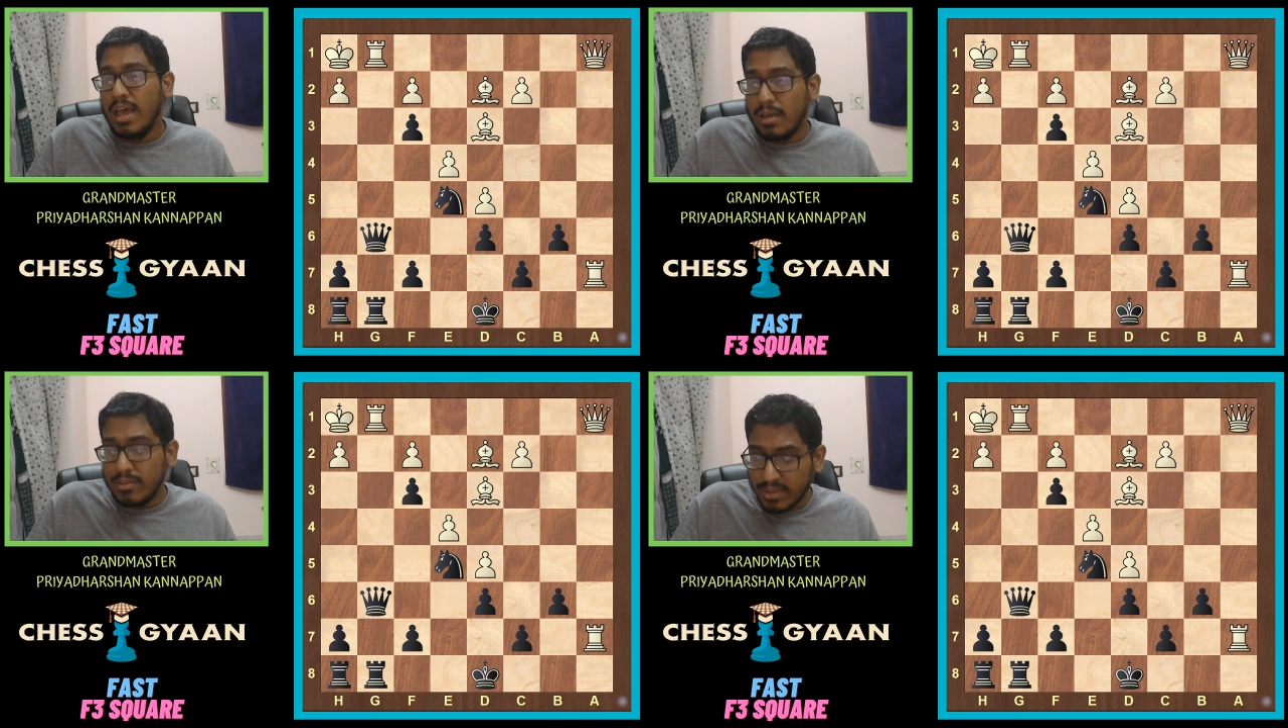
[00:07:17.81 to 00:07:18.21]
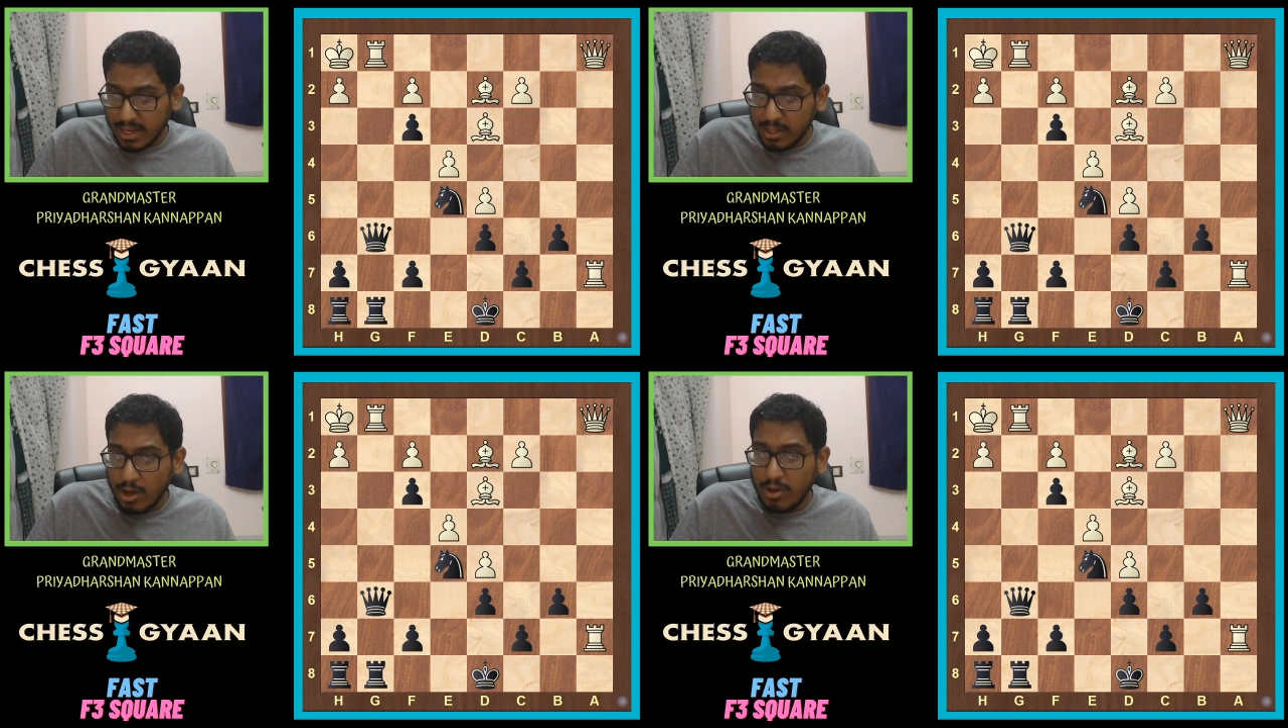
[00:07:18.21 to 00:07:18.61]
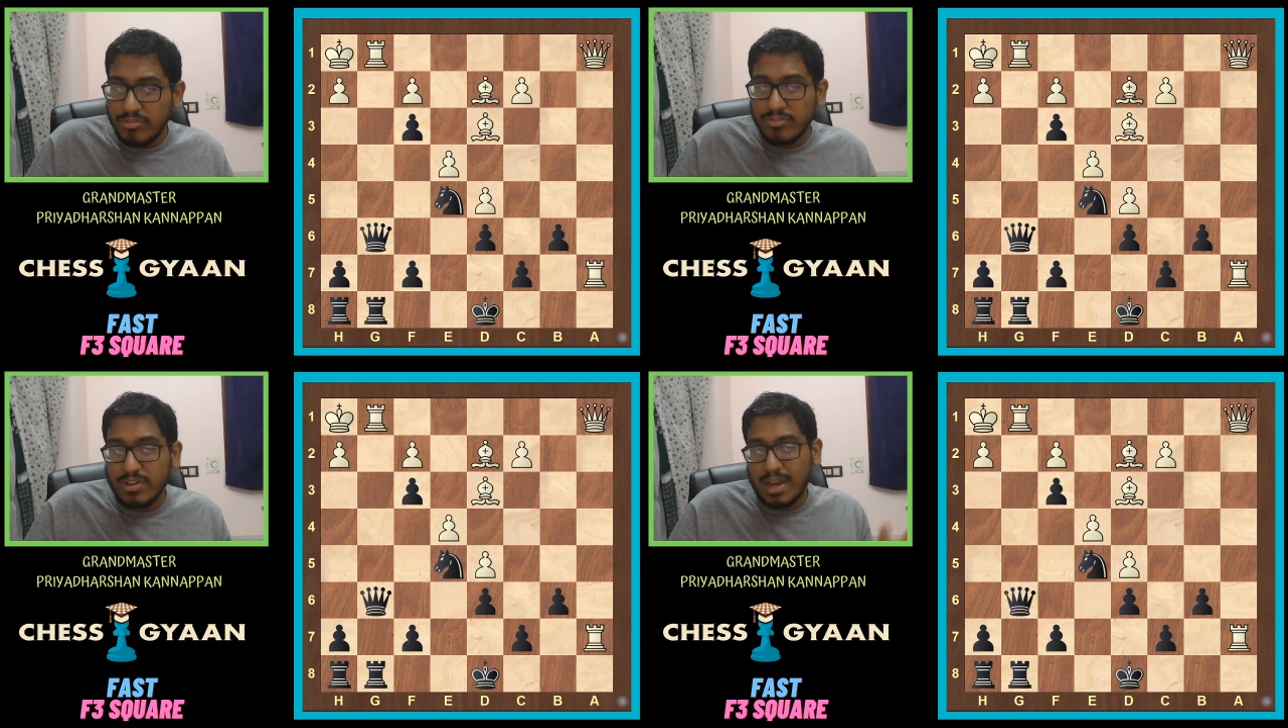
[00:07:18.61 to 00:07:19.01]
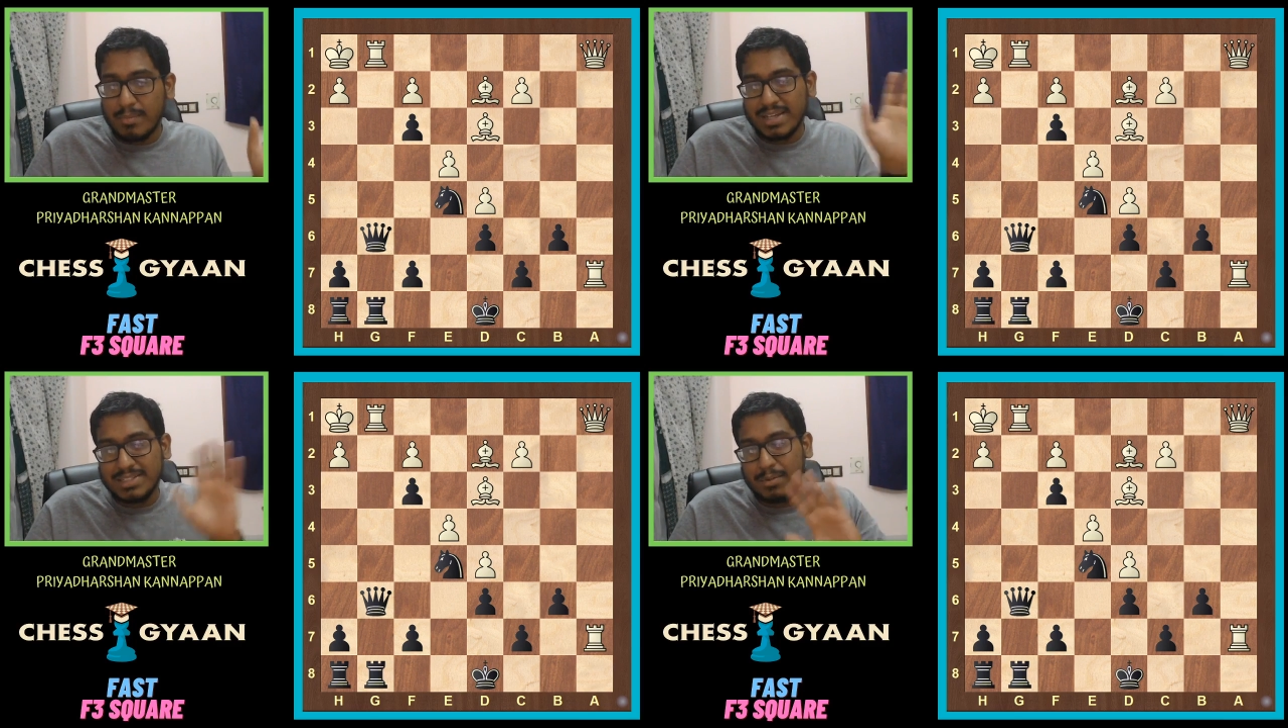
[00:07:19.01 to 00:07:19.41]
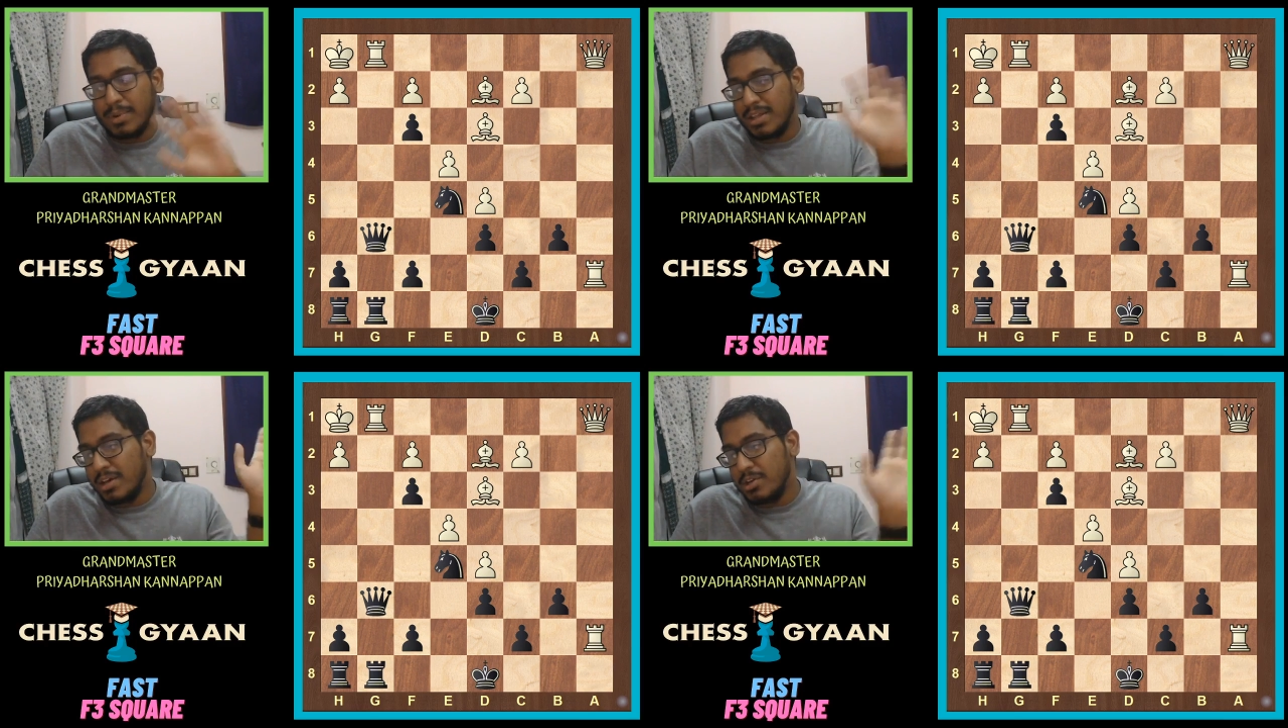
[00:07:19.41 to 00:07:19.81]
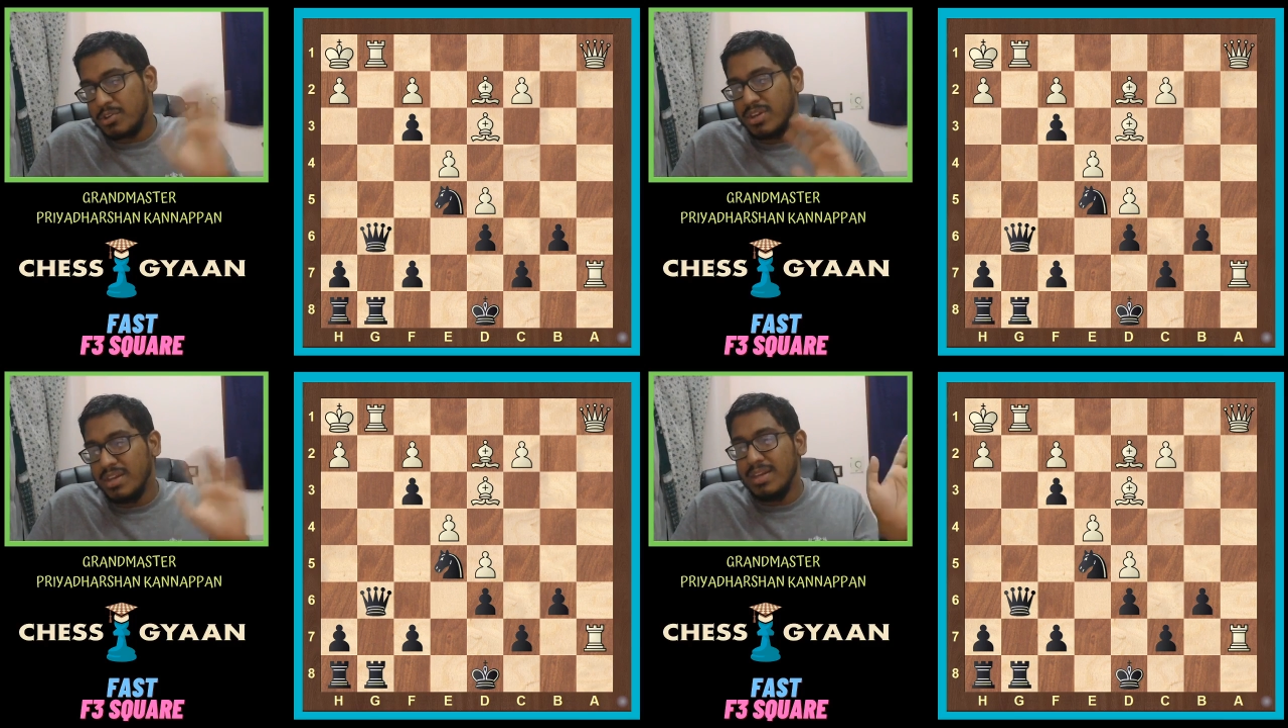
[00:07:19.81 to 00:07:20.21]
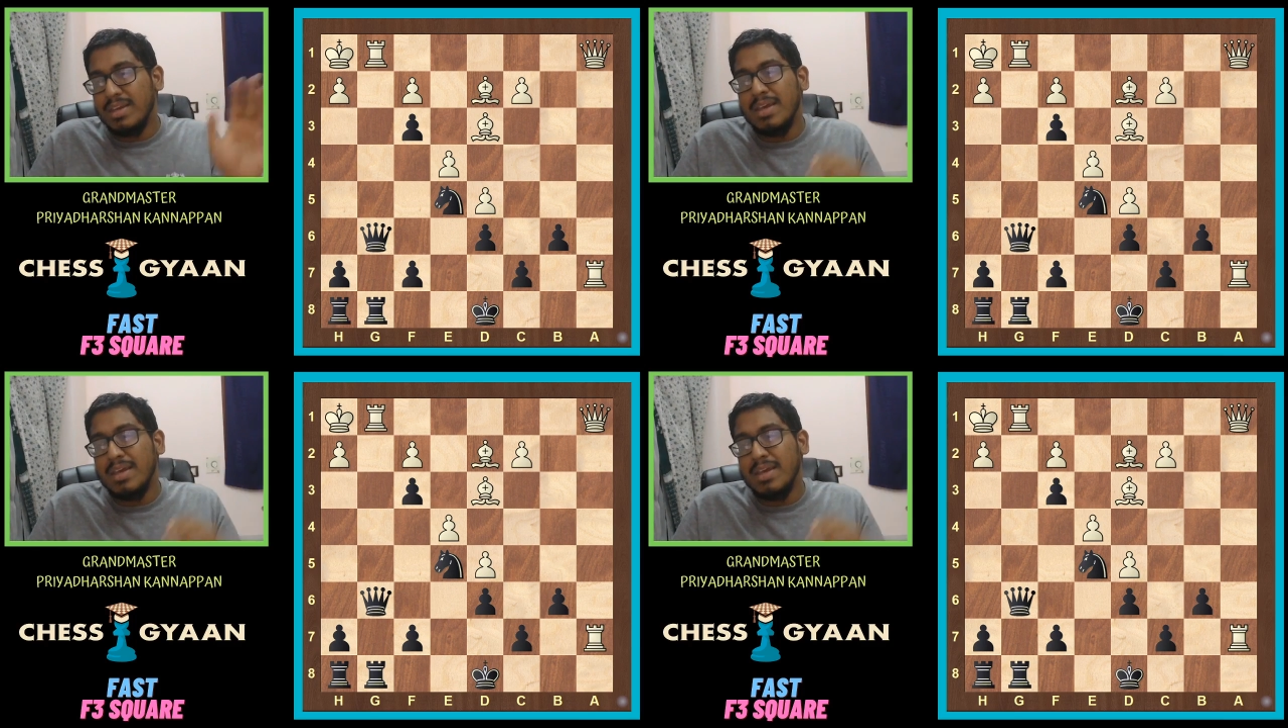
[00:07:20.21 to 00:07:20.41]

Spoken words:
Signing off, Grandmaster Priyadharshan.